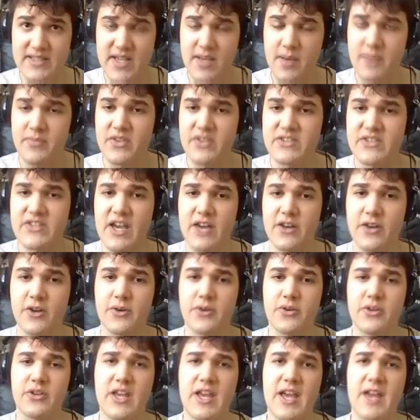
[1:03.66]
up this
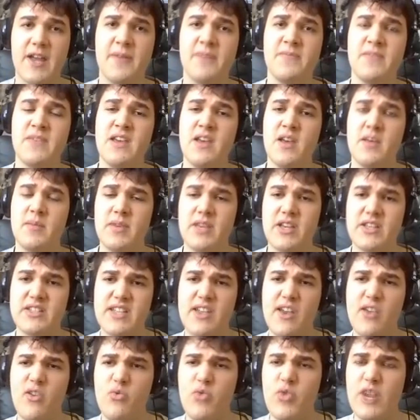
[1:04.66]
add-on, okay? Because
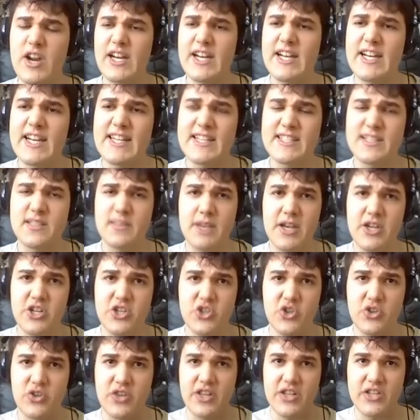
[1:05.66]
it really needs to make
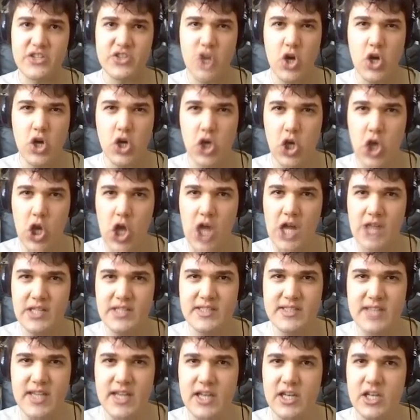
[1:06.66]
sure that it's got
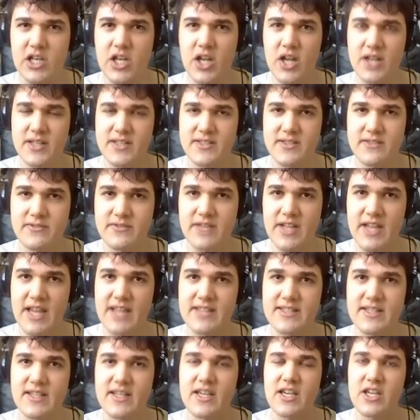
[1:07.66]
lots and lots of
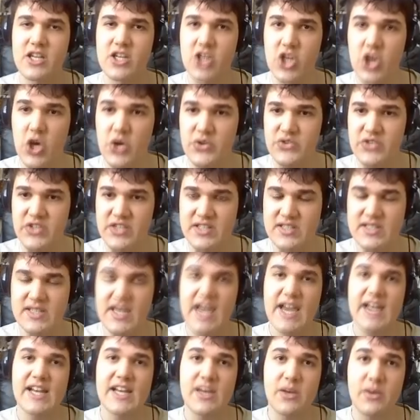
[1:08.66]
data. It knows
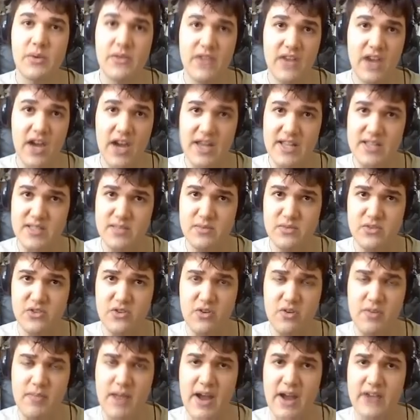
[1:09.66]
exactly what the items
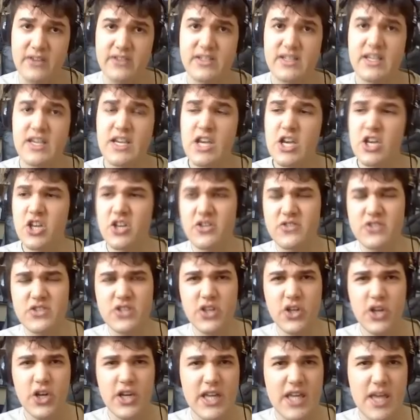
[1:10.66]
are about. You've
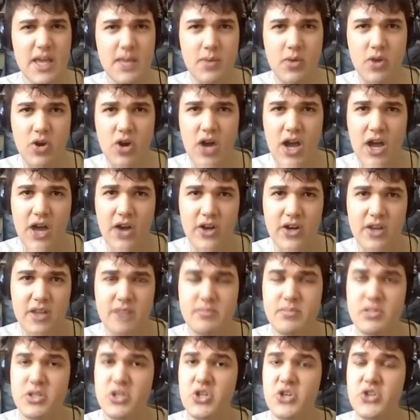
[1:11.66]
still got to keep your eye on
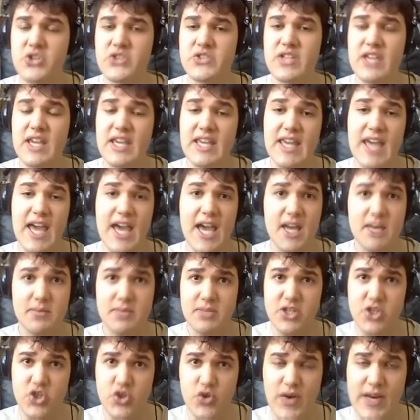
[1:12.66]
it because it can
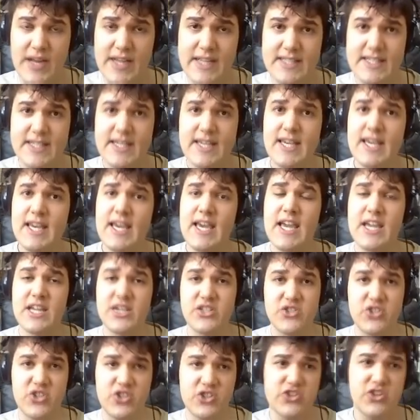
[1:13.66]
be tricked.
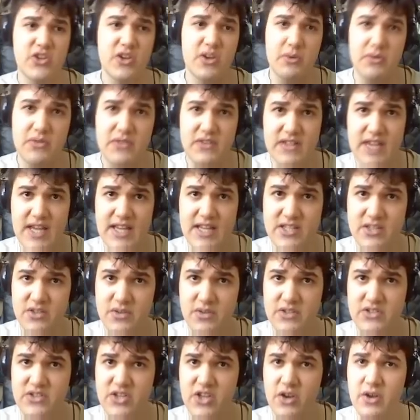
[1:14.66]
It's just going with the data
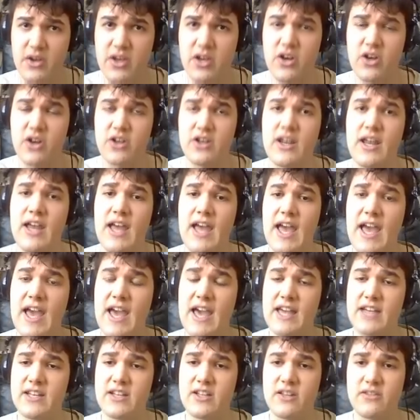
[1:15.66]
it's going on,
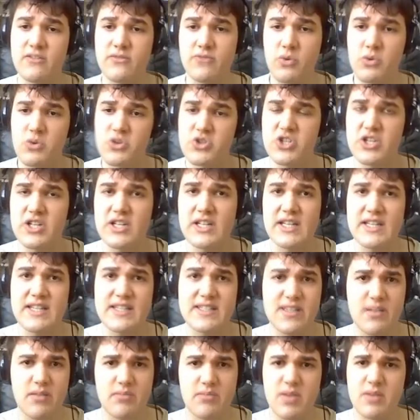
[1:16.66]
and unfortunately
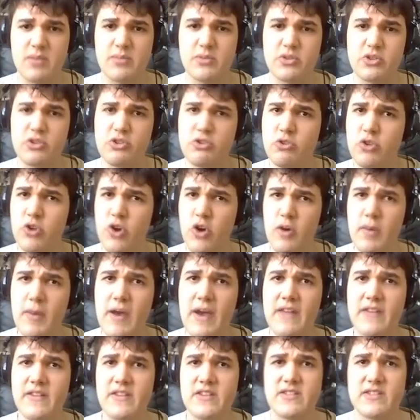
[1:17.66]
some people do know
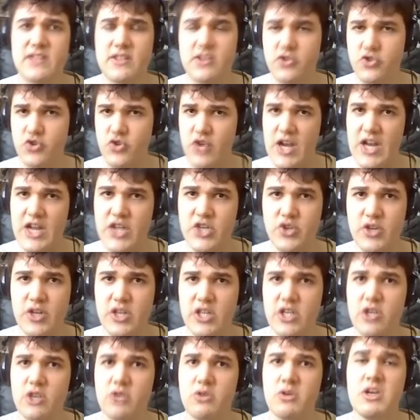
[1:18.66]
about this and they'll try and
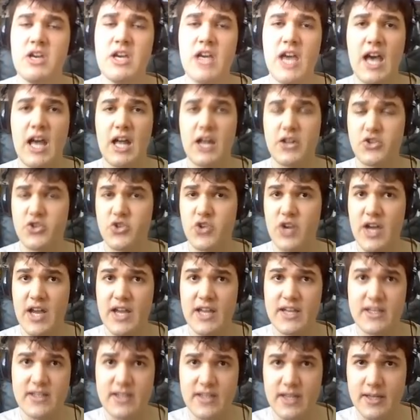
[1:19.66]
trick you. I'll try
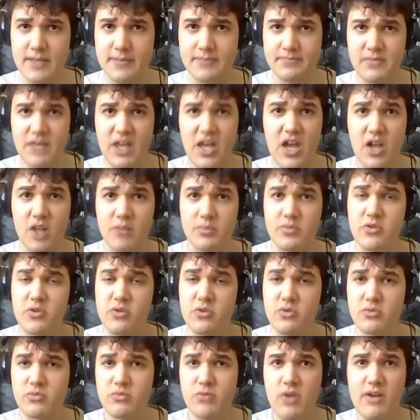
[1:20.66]
and help
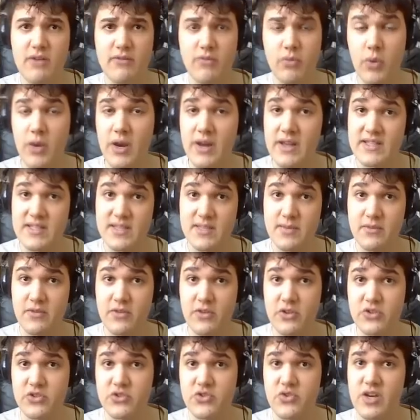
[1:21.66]
you avoid some of
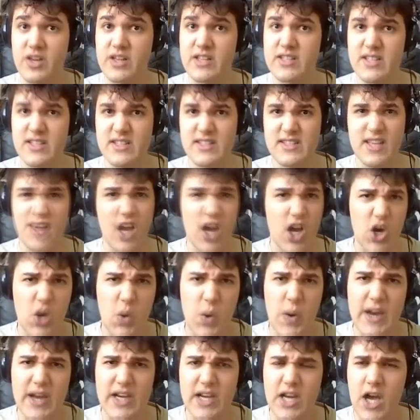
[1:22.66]
those tricks because they are
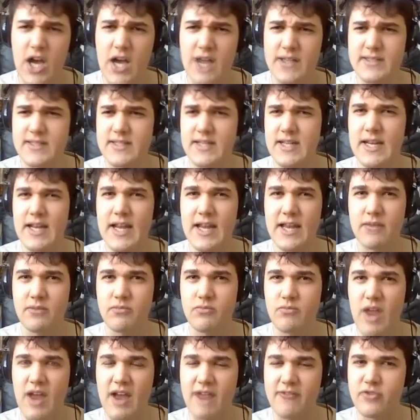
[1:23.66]
quite nasty, and I
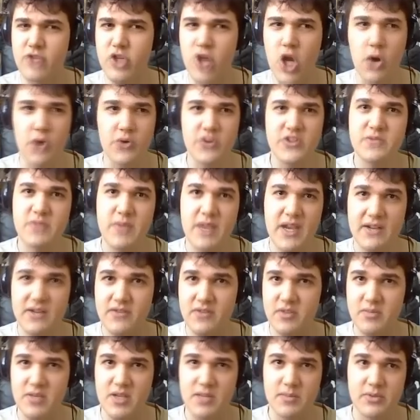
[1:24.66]
have no respect
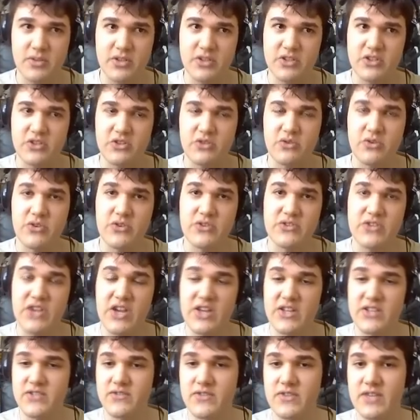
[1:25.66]
for the people that do those
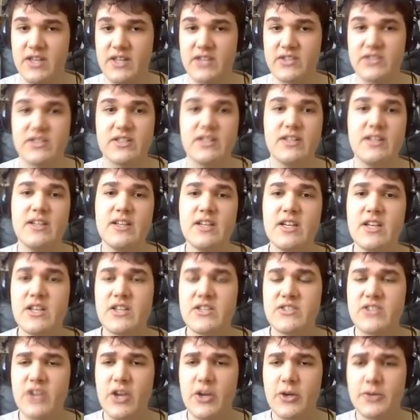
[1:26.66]
kinds of things.
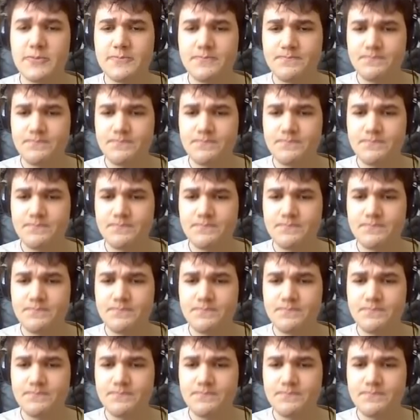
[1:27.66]
So